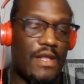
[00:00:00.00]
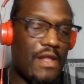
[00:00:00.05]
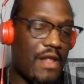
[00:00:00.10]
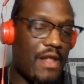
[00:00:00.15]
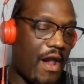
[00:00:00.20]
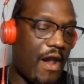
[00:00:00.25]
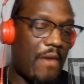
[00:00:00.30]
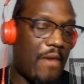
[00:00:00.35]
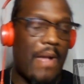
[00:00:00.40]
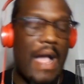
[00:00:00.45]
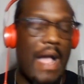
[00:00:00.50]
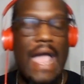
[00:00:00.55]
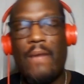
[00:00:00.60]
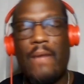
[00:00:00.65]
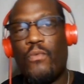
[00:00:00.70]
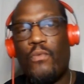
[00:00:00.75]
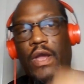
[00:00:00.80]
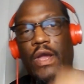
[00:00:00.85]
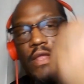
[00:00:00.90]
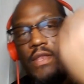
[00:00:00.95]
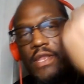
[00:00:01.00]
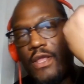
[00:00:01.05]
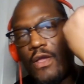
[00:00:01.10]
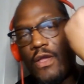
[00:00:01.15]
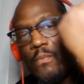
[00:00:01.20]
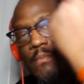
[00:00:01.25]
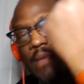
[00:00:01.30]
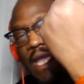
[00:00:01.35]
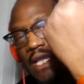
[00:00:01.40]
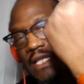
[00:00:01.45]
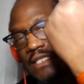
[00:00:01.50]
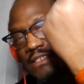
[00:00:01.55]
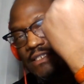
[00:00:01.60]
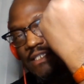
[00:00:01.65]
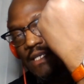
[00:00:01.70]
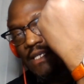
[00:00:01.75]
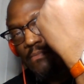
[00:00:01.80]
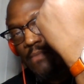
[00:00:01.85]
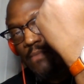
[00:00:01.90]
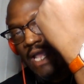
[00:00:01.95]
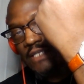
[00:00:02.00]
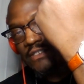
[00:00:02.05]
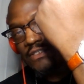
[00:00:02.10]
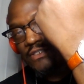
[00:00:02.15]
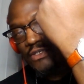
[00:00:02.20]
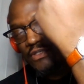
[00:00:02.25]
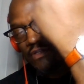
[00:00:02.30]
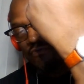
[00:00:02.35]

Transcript: Oh, yeah. I am wearing the Omega Seamaster De